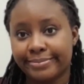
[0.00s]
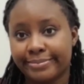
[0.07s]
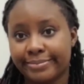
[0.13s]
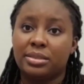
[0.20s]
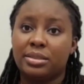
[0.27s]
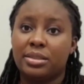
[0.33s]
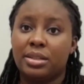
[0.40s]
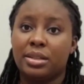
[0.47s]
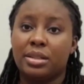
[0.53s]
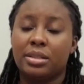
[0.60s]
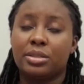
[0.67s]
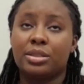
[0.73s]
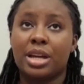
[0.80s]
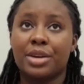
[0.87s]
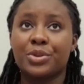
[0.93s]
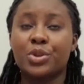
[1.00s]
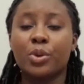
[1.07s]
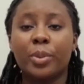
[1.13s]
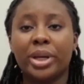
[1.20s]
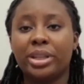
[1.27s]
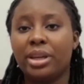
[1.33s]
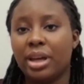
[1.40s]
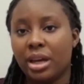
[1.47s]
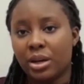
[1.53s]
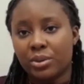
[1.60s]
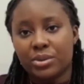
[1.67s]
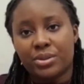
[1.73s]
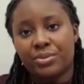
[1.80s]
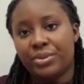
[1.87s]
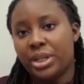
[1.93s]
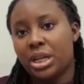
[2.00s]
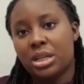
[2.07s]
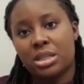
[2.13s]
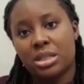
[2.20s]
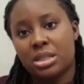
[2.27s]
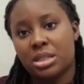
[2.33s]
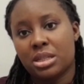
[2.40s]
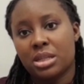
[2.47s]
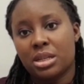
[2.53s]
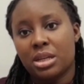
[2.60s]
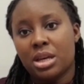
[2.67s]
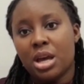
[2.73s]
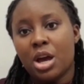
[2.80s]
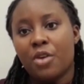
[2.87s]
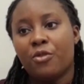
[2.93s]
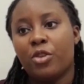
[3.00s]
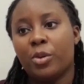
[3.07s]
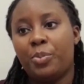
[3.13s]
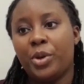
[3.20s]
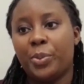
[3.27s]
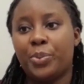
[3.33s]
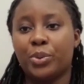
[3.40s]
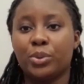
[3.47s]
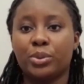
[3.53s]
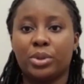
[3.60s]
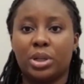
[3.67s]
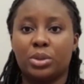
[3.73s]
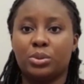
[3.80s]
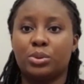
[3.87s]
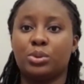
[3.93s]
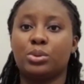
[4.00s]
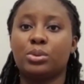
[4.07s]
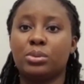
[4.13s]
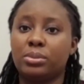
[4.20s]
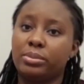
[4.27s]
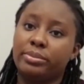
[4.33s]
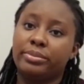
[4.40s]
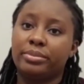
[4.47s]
And there are so many health risks for people who